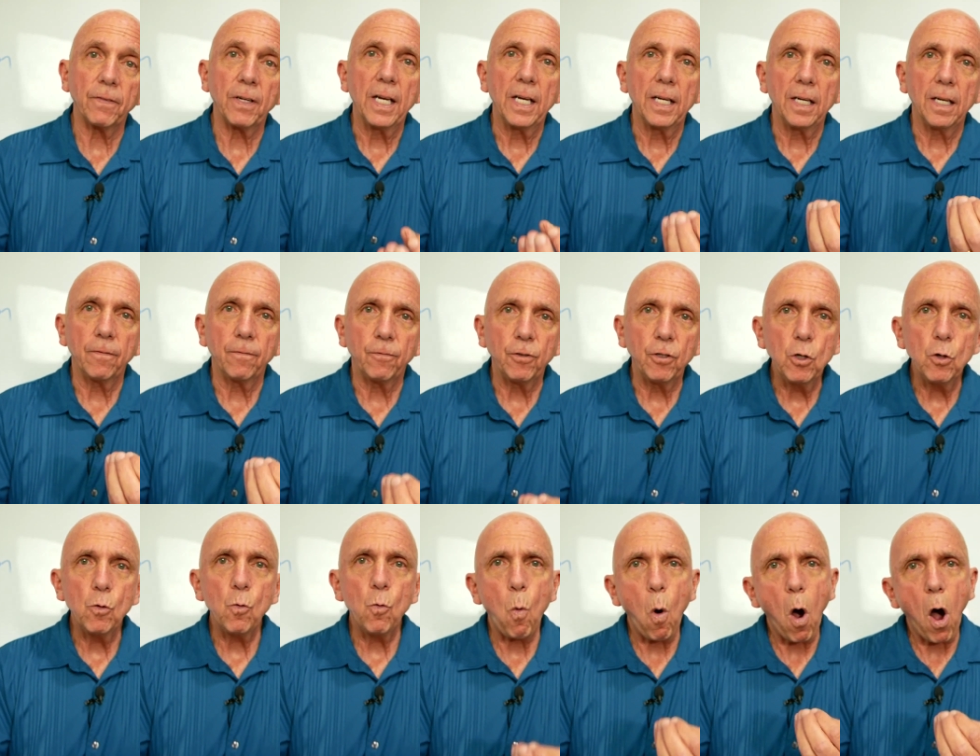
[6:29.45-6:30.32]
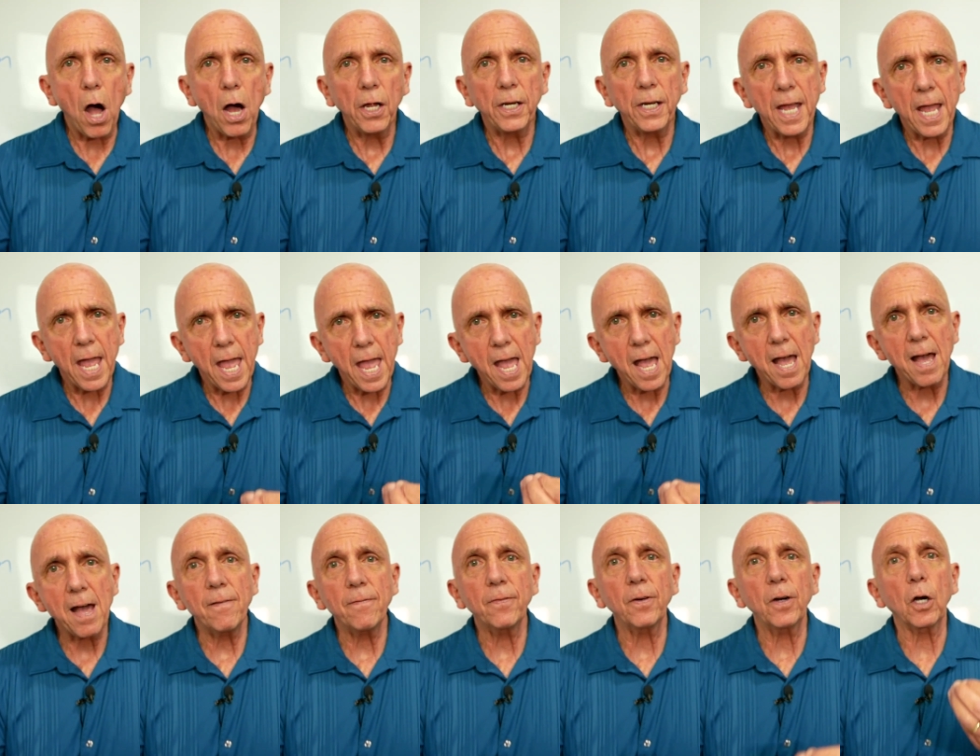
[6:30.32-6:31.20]
If you want to
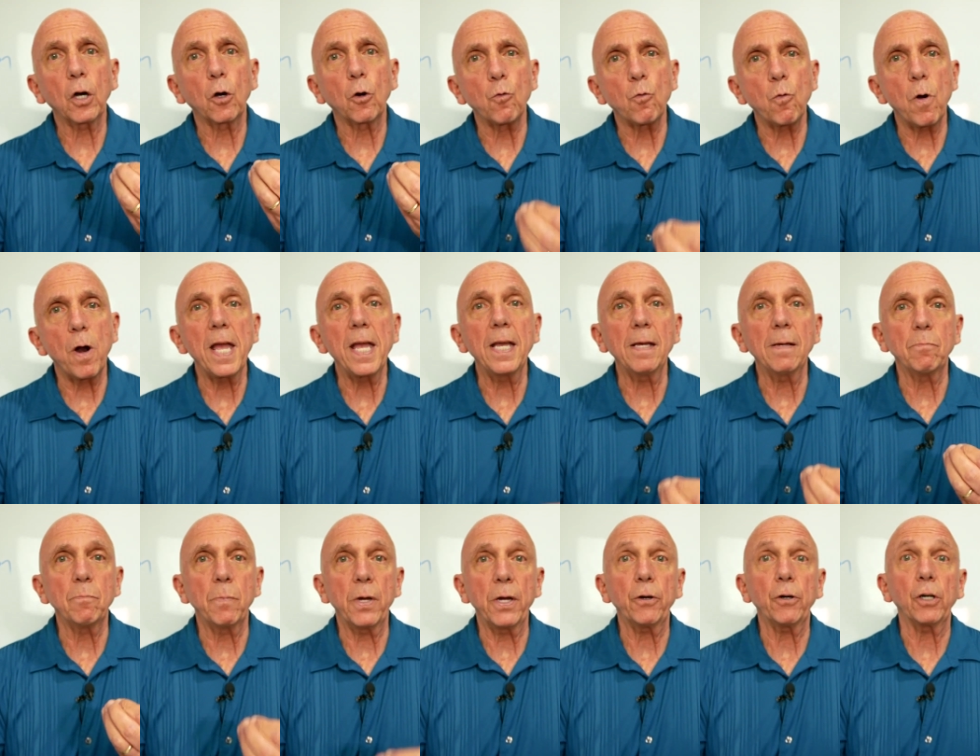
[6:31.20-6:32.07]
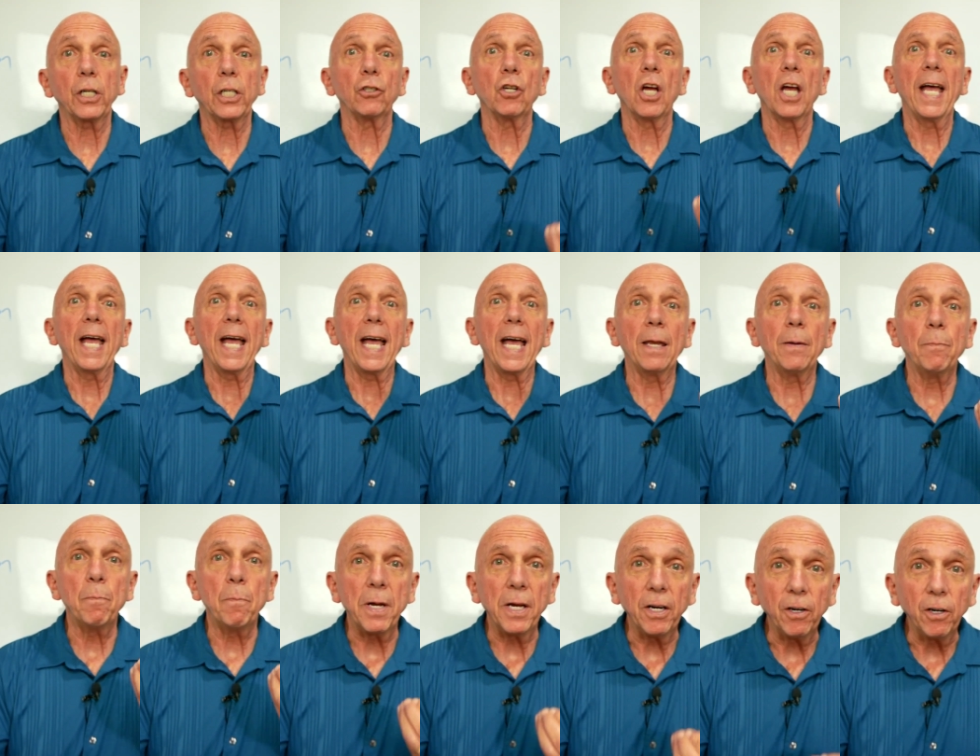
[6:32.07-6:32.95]
have a great marriage, and
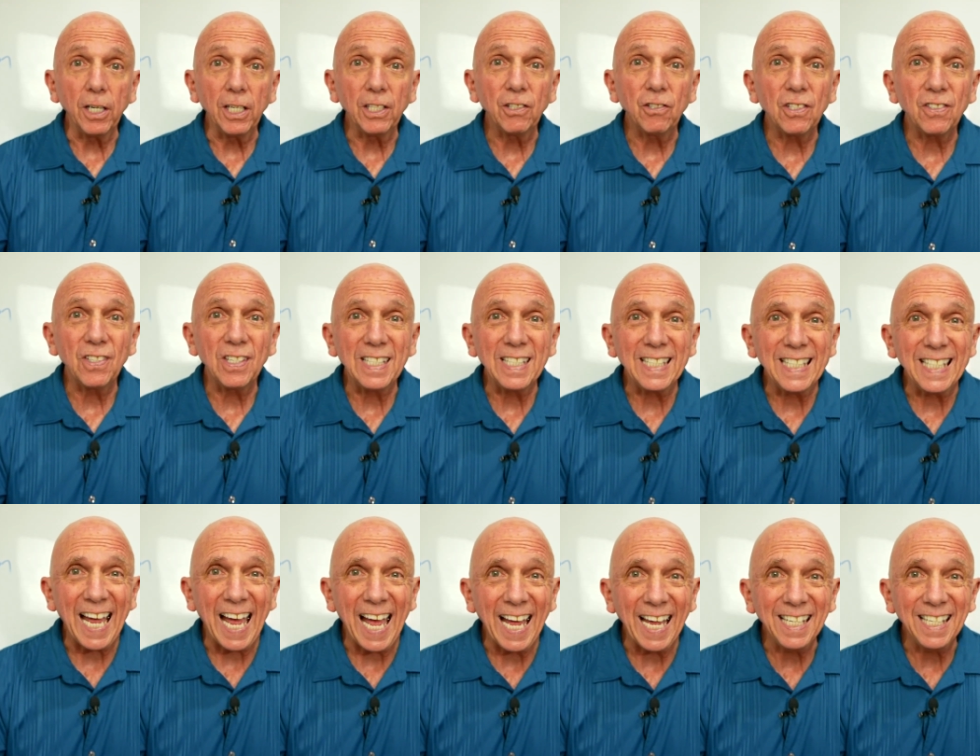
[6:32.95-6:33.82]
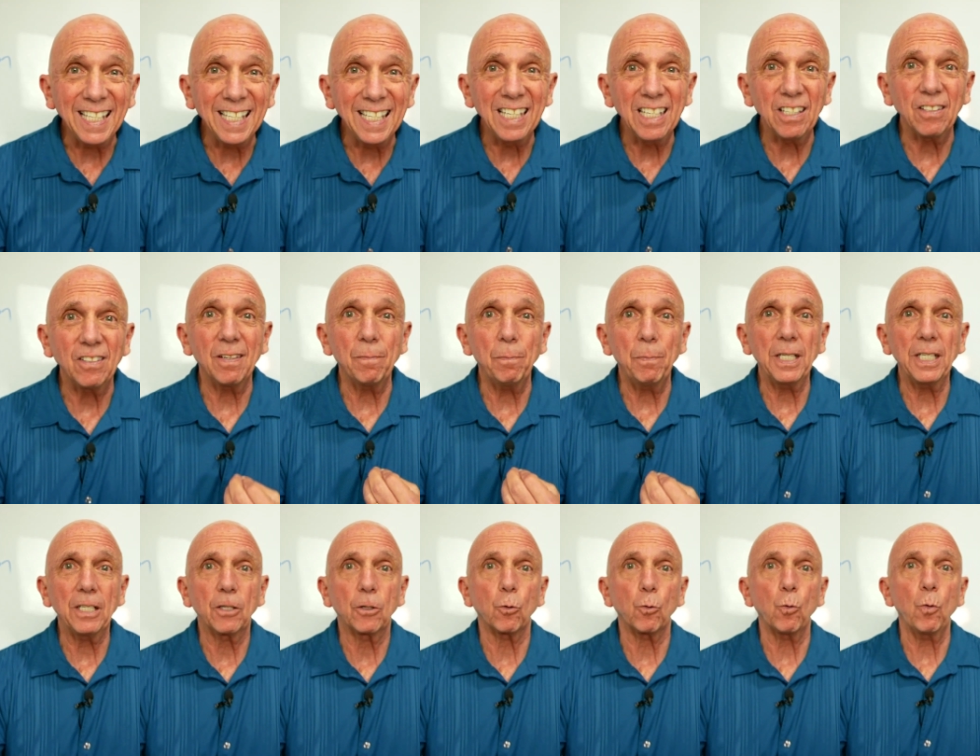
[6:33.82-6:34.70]
marriage is intended to be
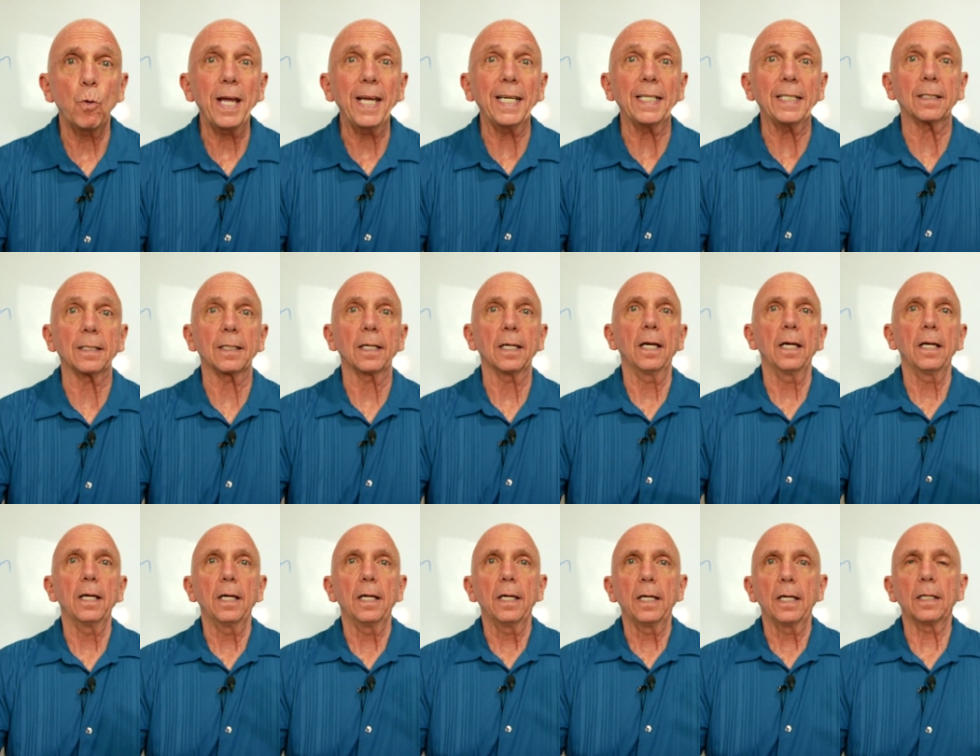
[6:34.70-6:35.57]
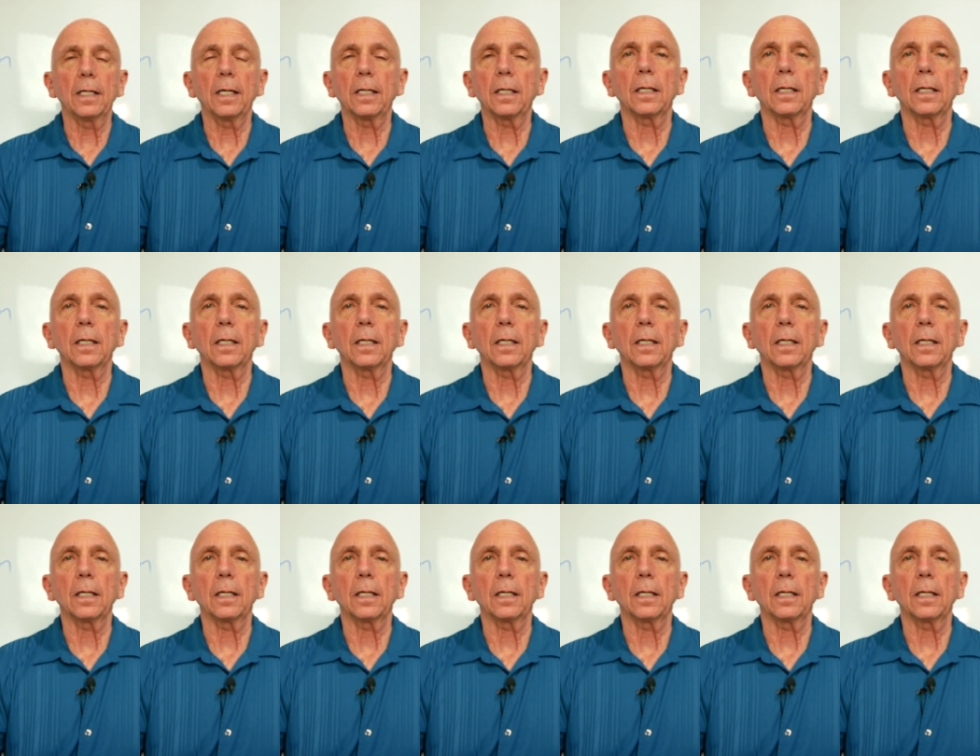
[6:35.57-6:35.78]
great, eh,